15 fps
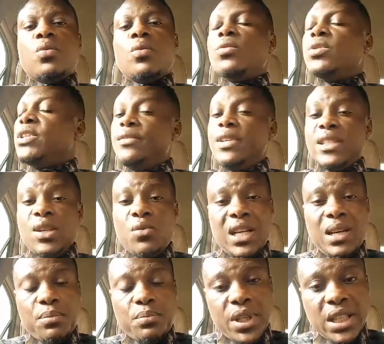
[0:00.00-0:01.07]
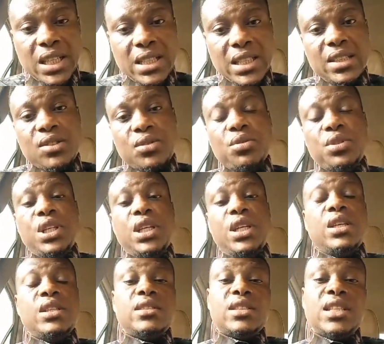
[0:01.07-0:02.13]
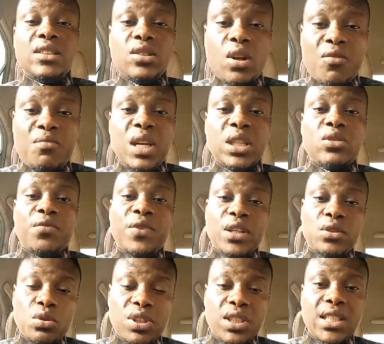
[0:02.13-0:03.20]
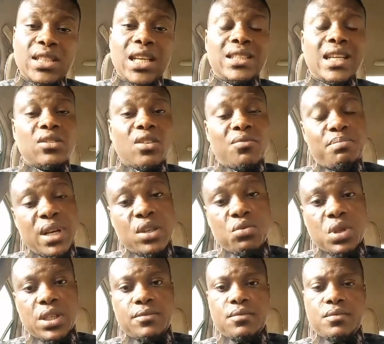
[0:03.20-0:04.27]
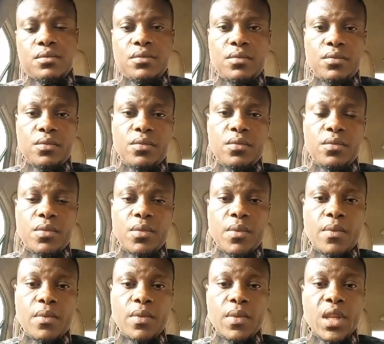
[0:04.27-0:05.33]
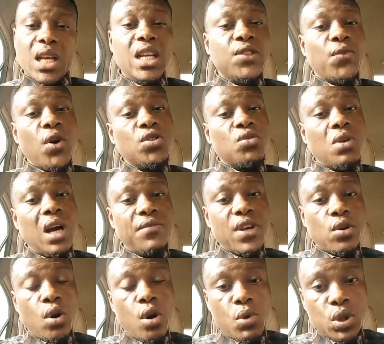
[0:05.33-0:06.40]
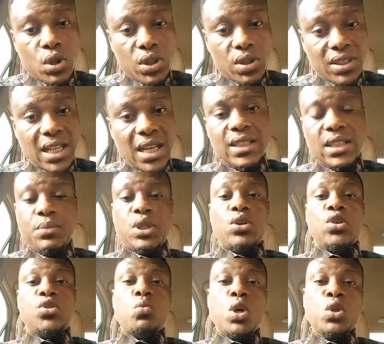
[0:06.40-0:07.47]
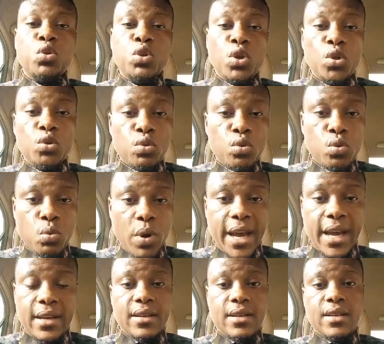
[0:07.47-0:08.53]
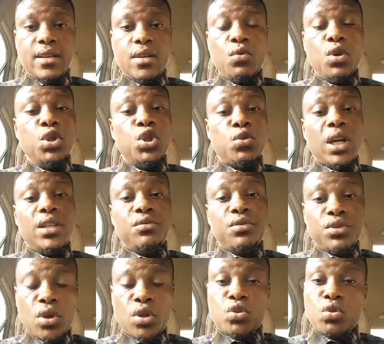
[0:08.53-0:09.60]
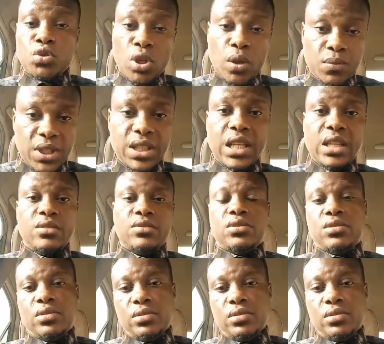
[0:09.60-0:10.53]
The reason why I'm bringing this to the state government of Edo State and that of Benue is for us to have a common understanding, because what you don't do well will usually result to something else.